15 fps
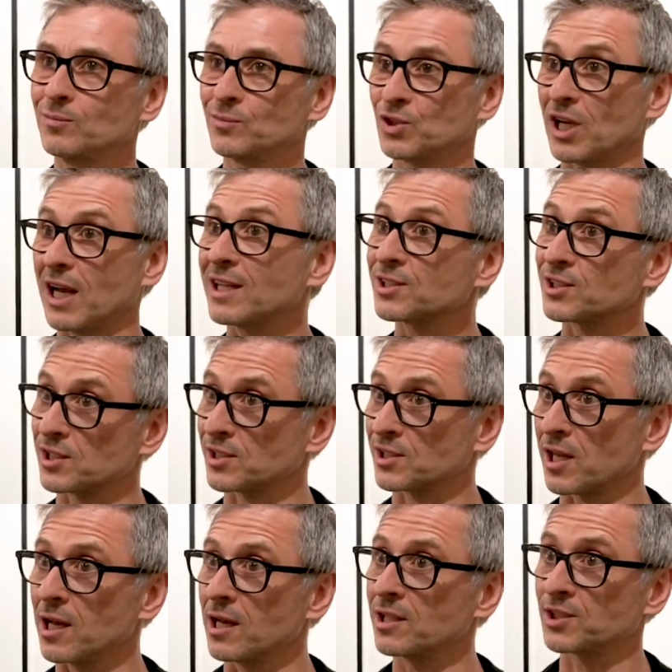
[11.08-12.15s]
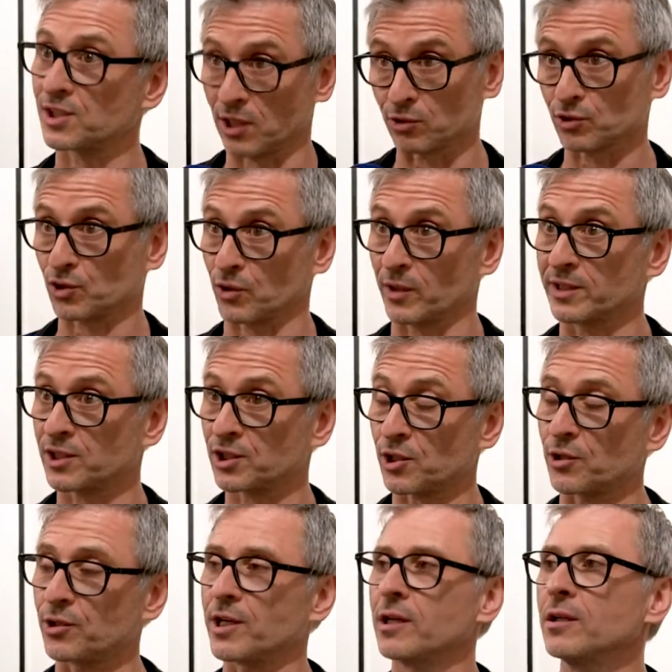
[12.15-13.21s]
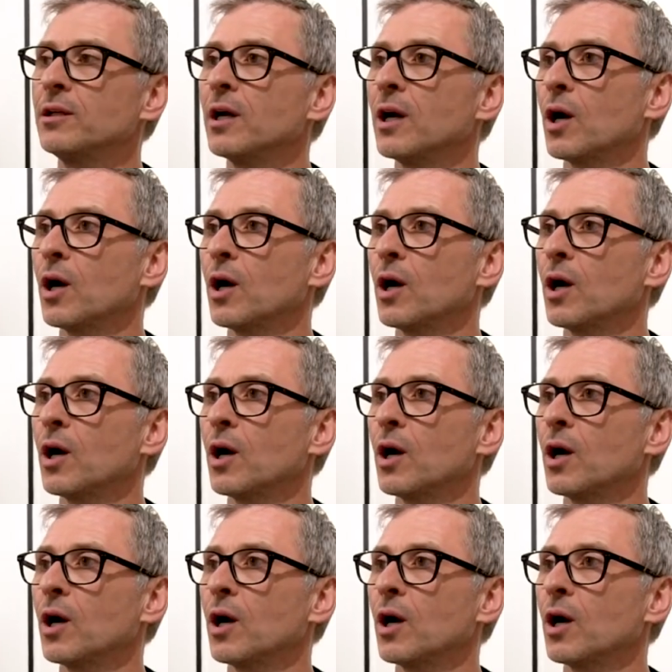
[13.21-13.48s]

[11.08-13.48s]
Jealous is a silkscreen studio.